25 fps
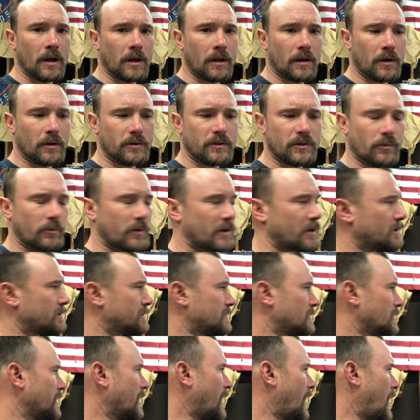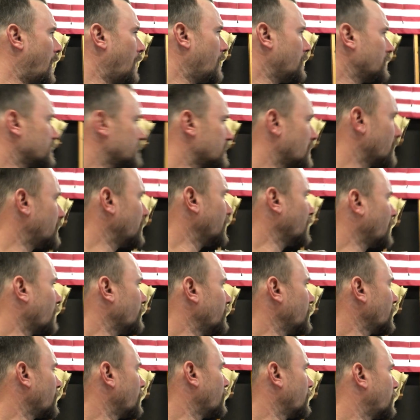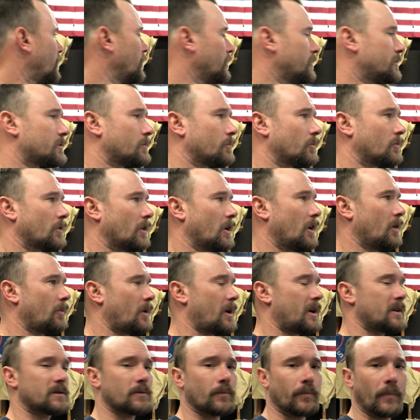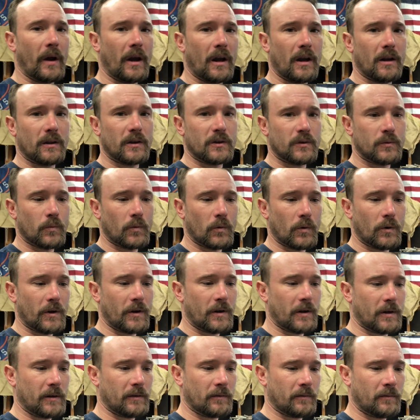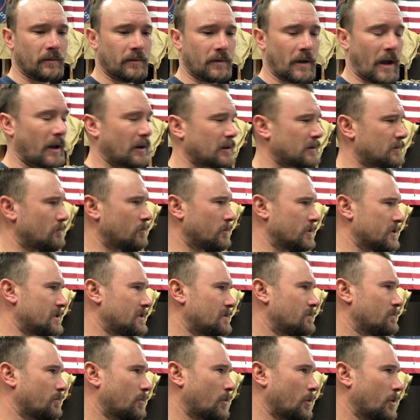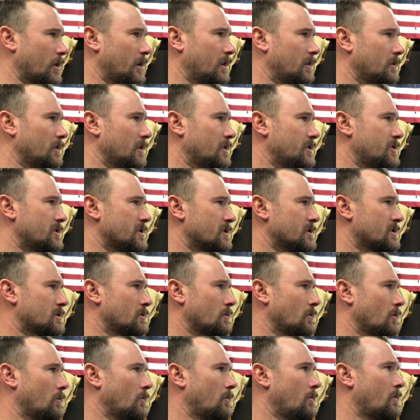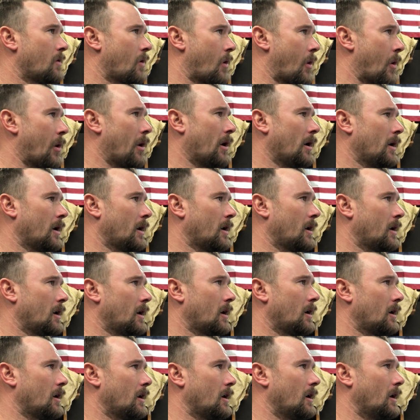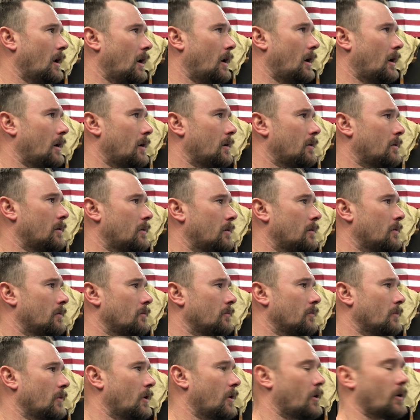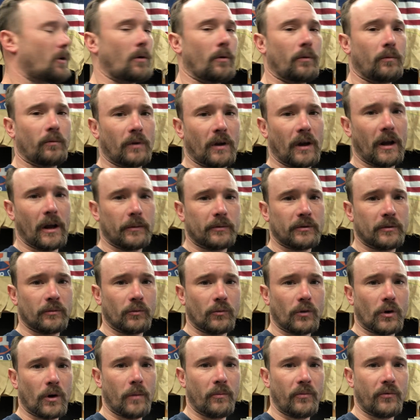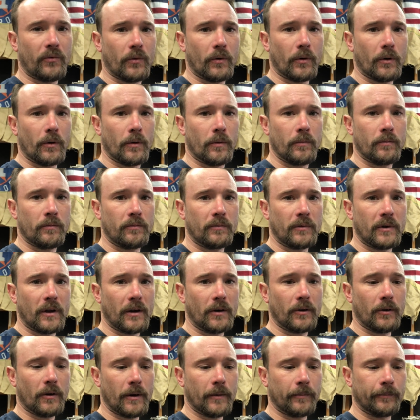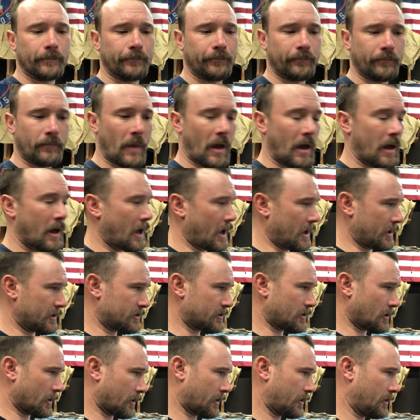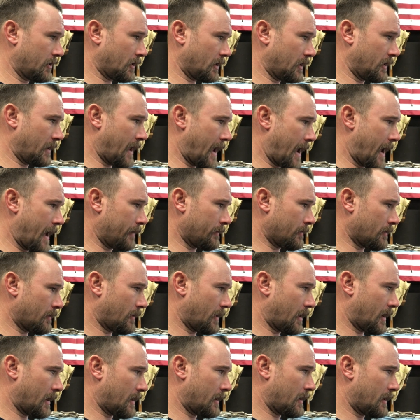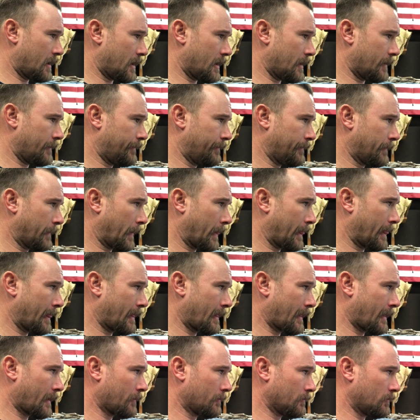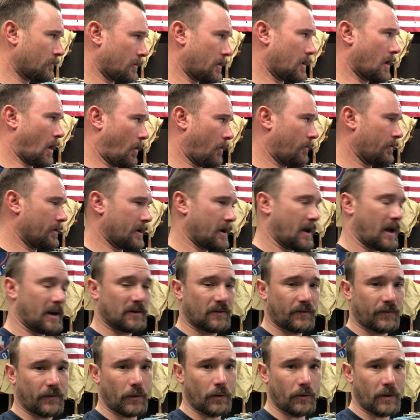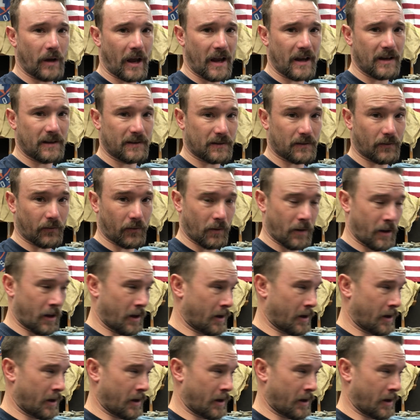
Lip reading: close the windows on the house. I think I'm gonna go cook some grub. I had some bacon this morning and that was pretty delicious. So I'm gonna go dig up some grub for dinner and start cooking that. And over the next few days,